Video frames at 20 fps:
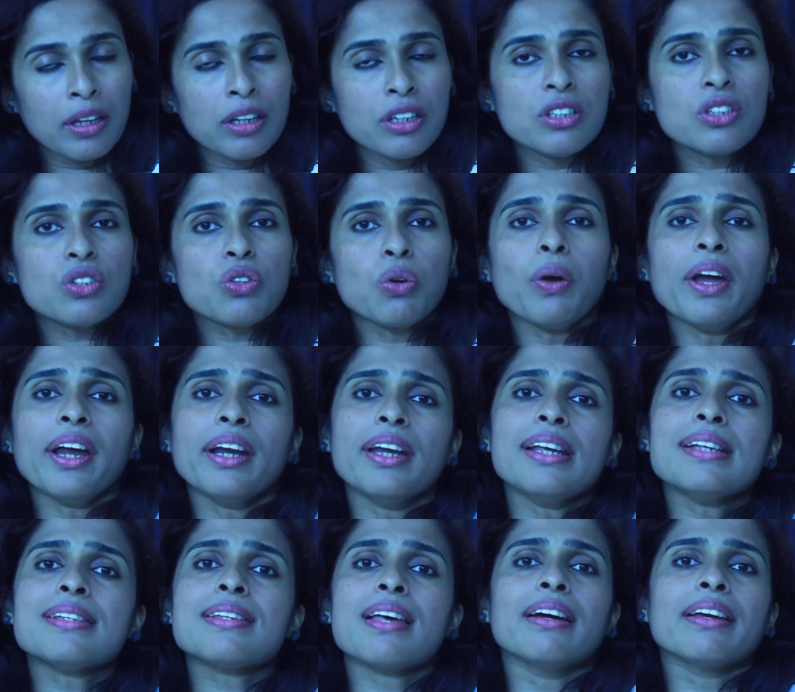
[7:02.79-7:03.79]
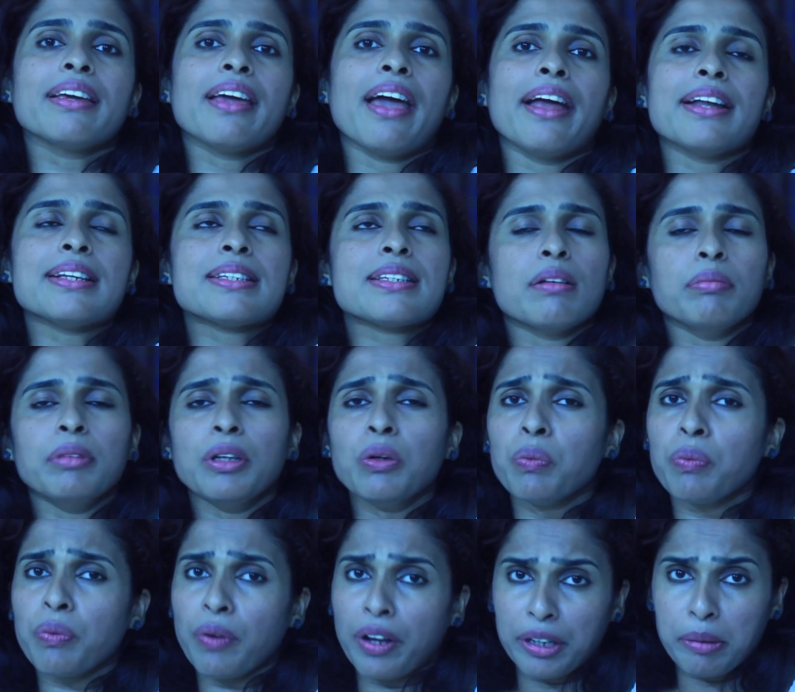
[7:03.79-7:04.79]
So it is again something
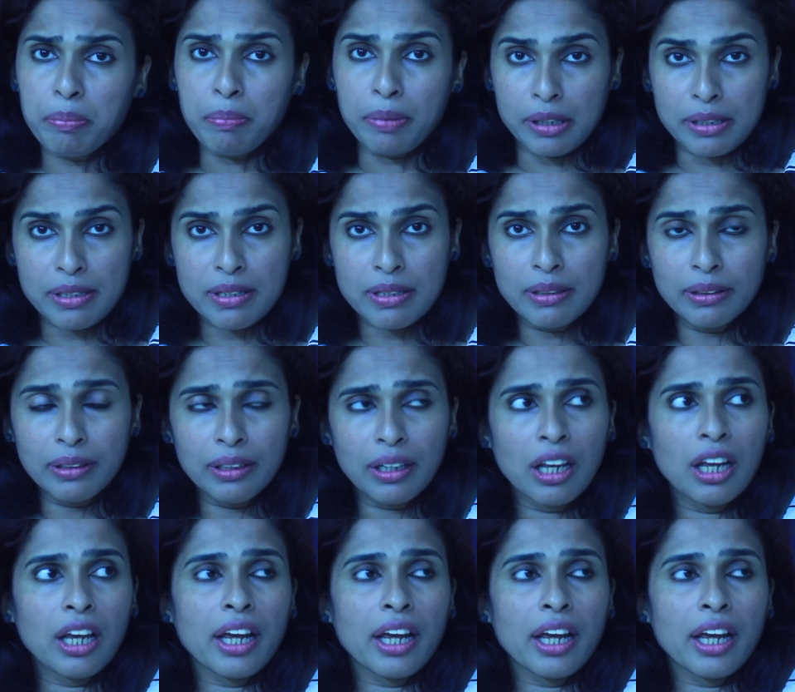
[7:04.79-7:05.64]
very personal.